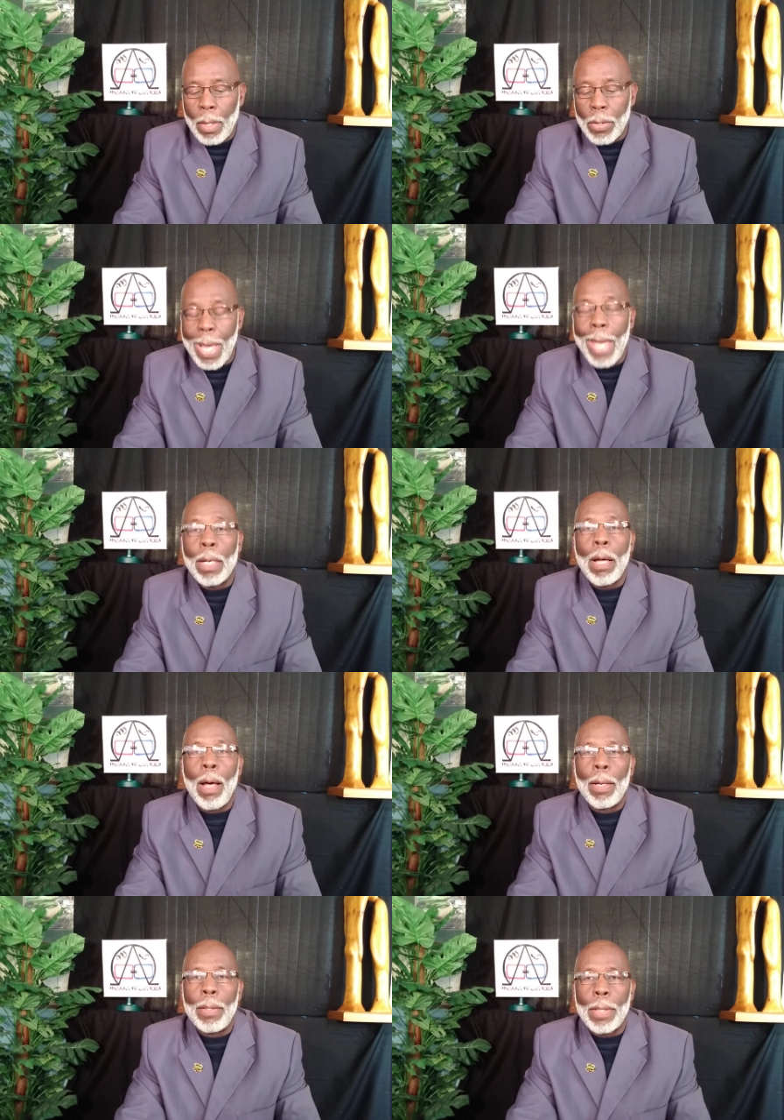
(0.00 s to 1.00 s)

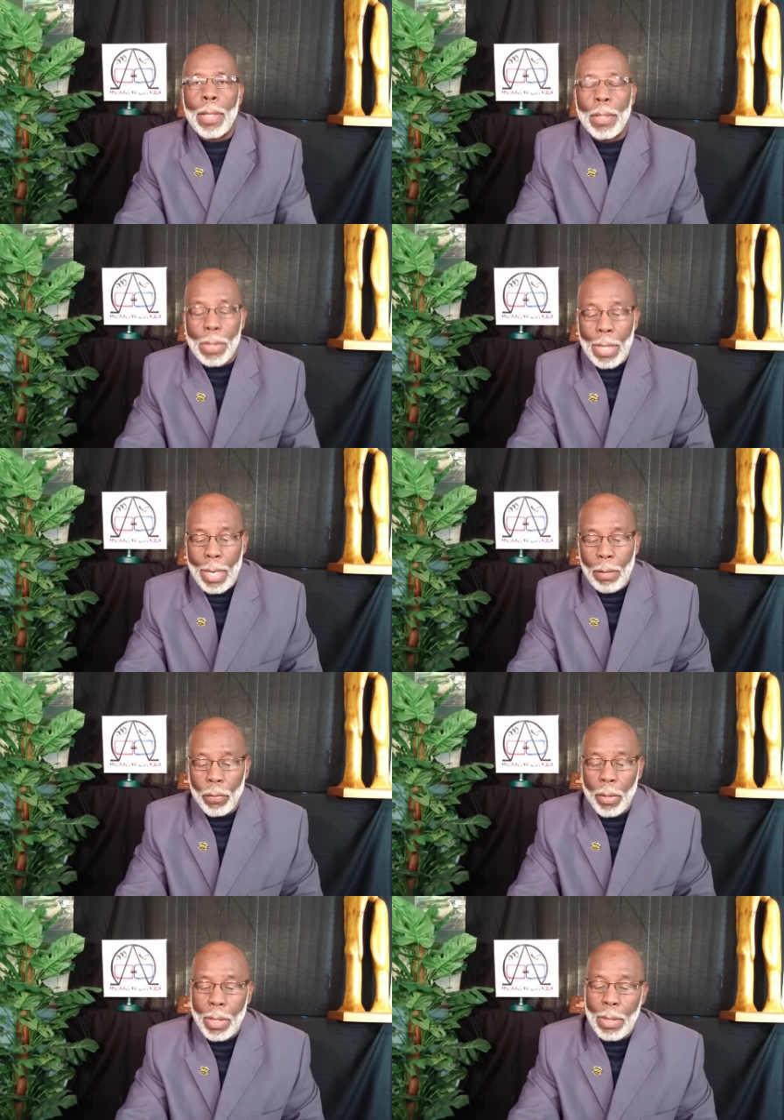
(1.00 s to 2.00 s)
Psychologist
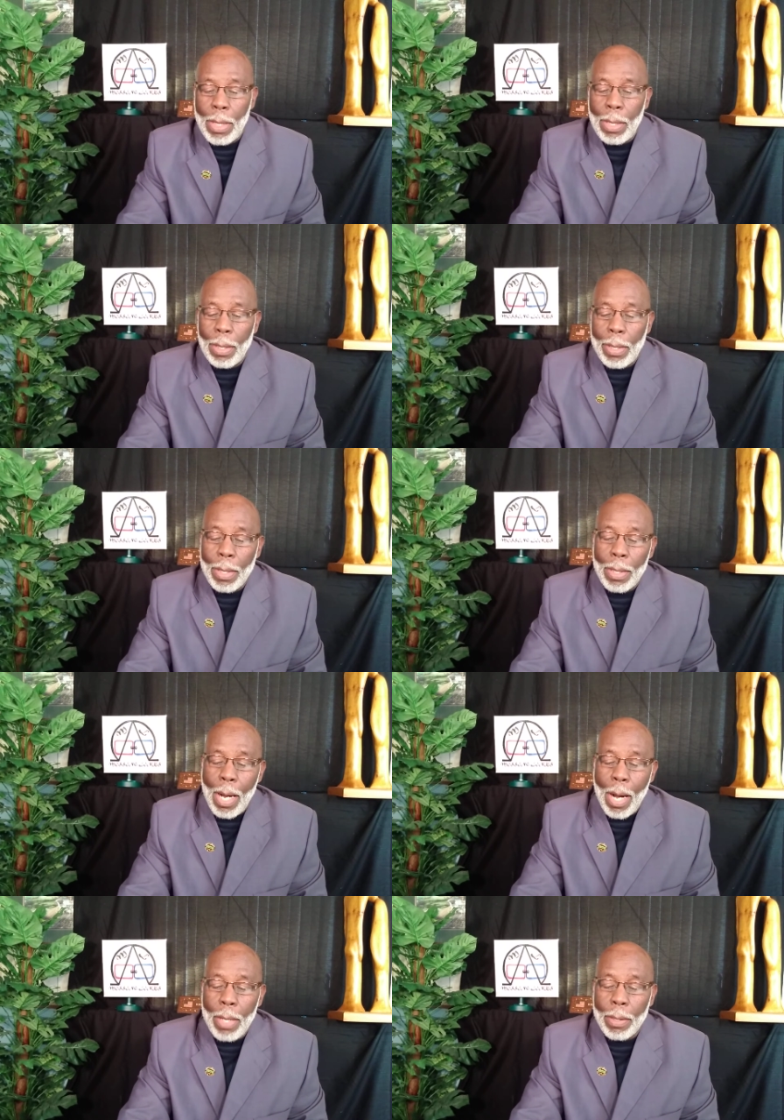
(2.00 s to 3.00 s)
Avery Neal, in an
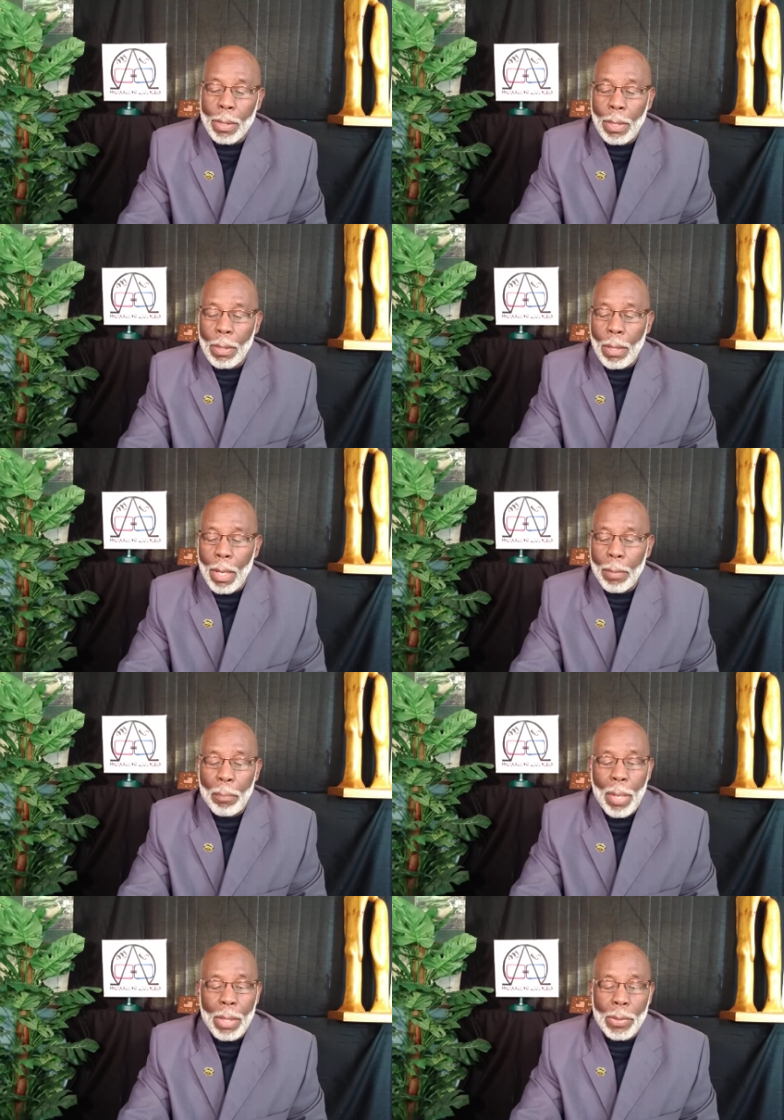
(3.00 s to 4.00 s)
article
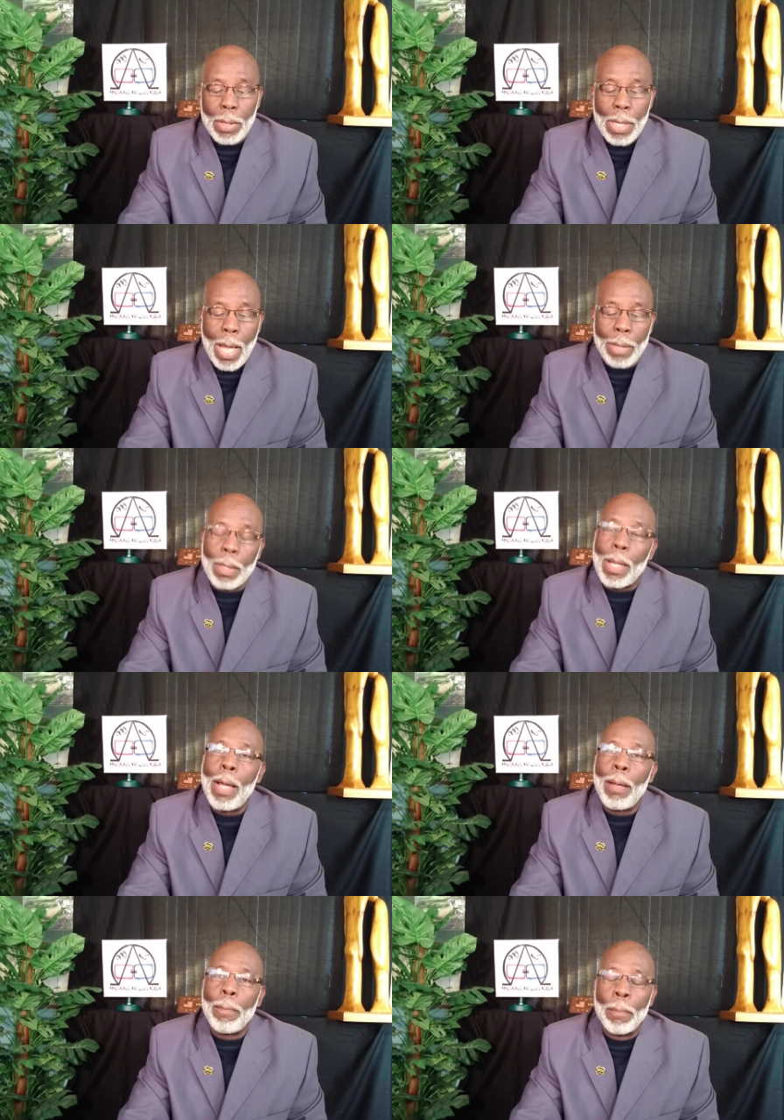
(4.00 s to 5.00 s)
on
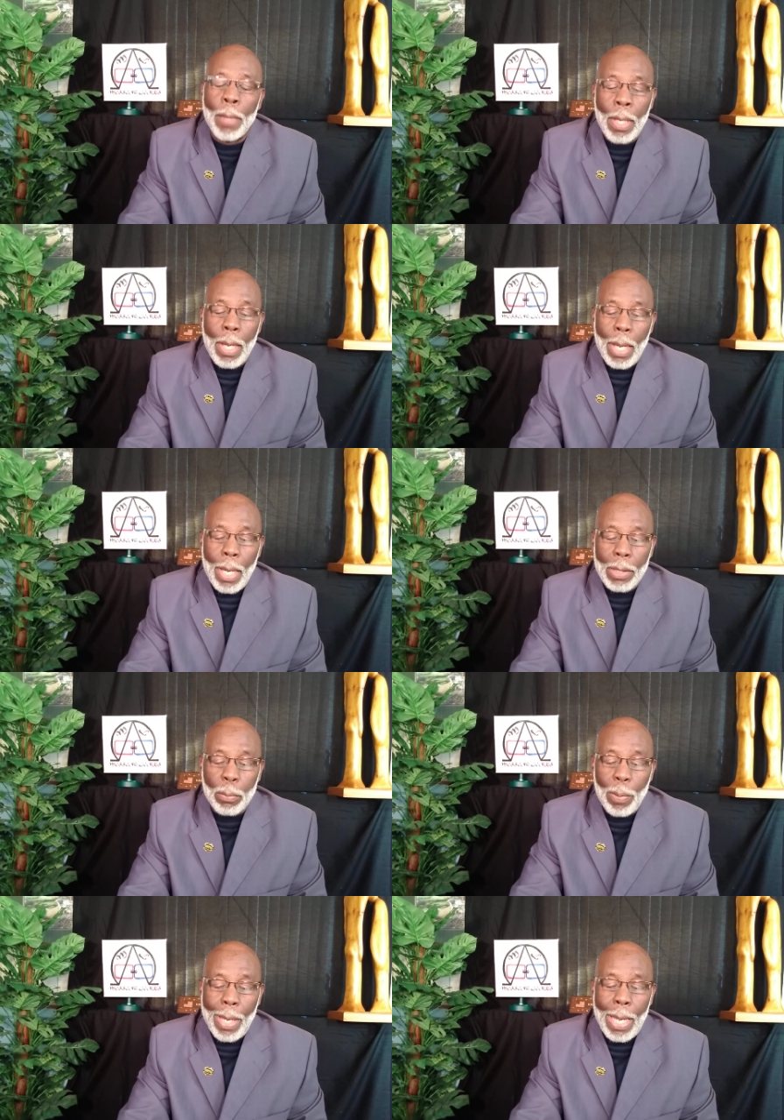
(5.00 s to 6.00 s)
Busty.com,
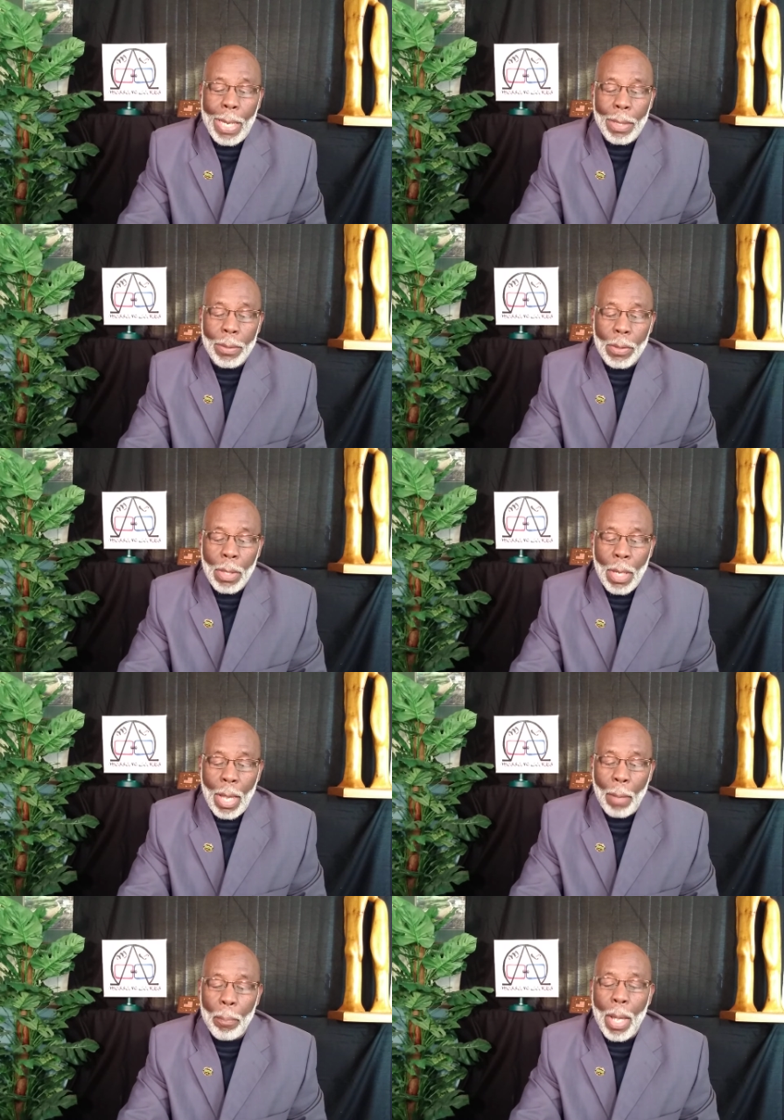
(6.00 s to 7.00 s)
explains
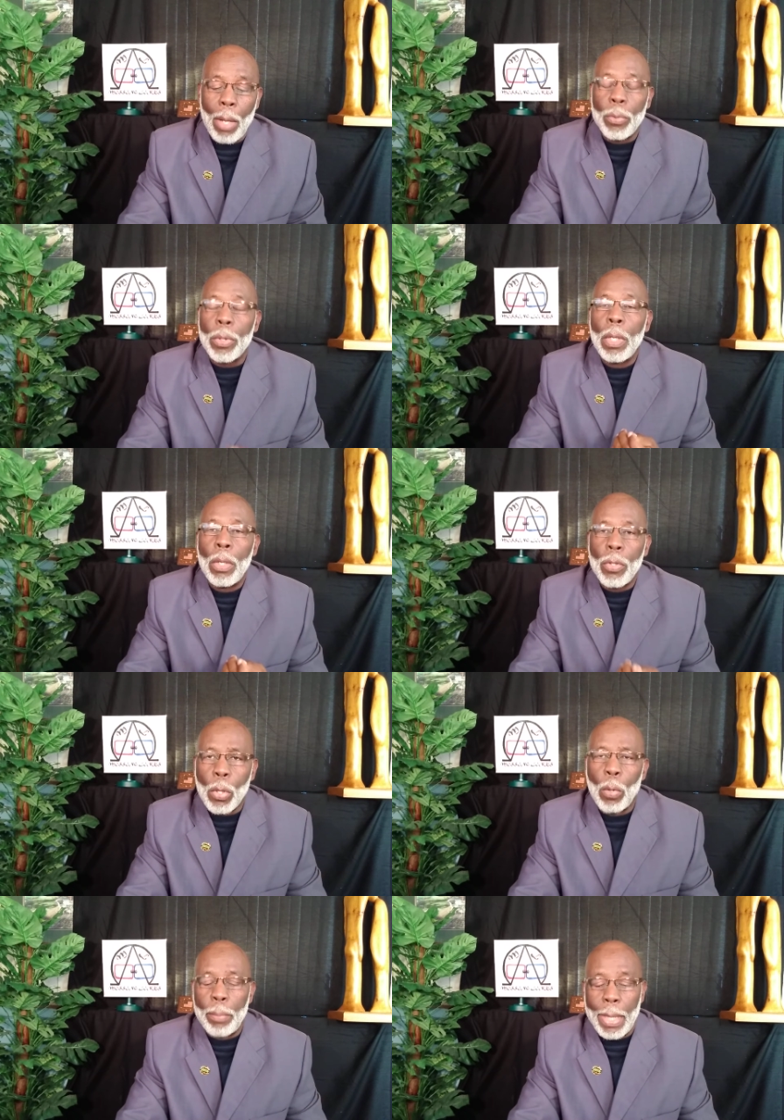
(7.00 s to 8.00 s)
about
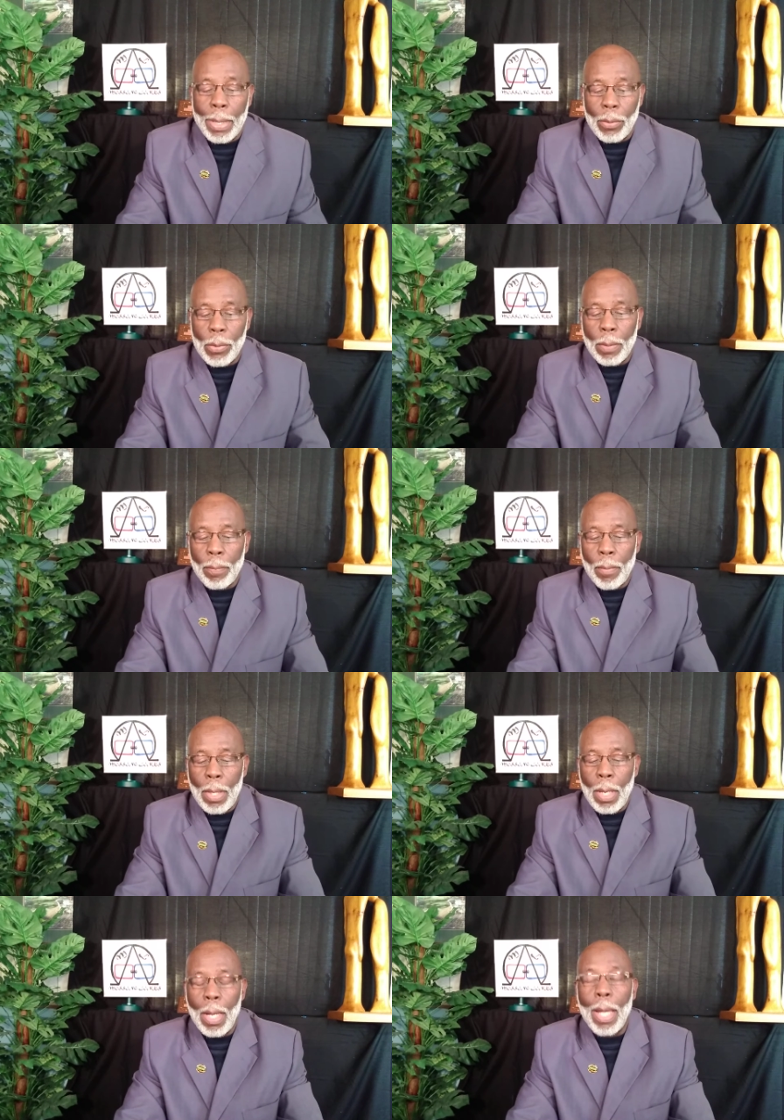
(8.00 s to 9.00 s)
soulmates,
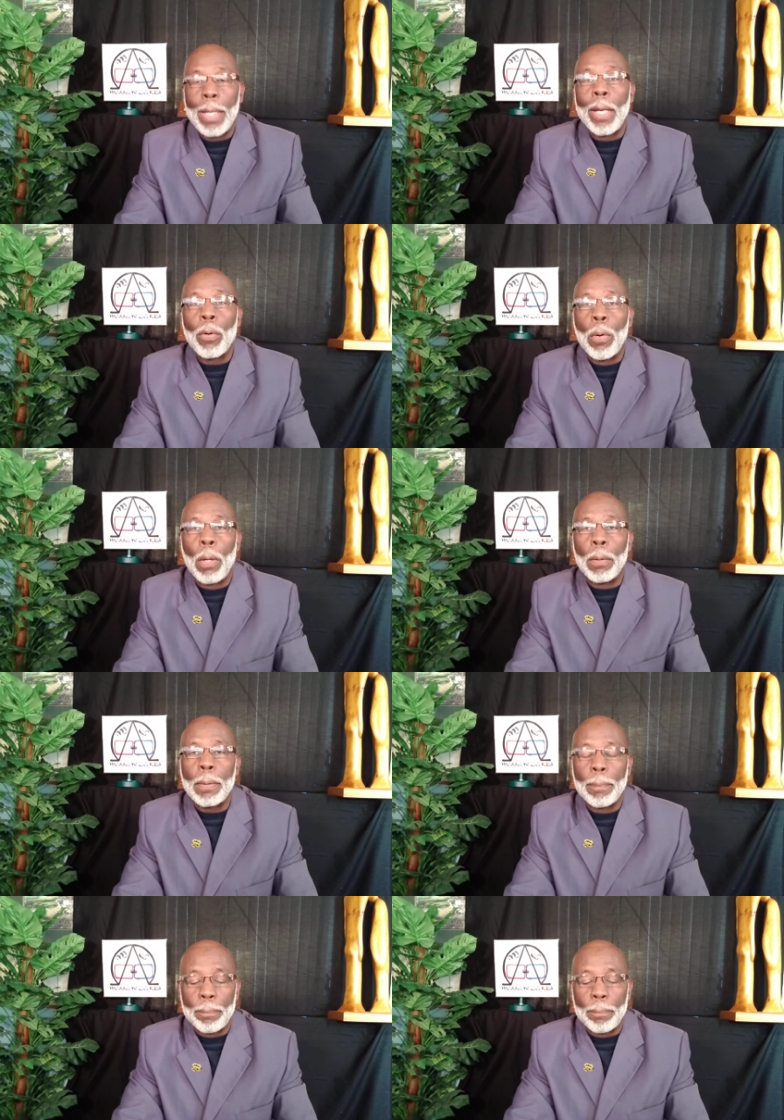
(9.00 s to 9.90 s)
and I quote,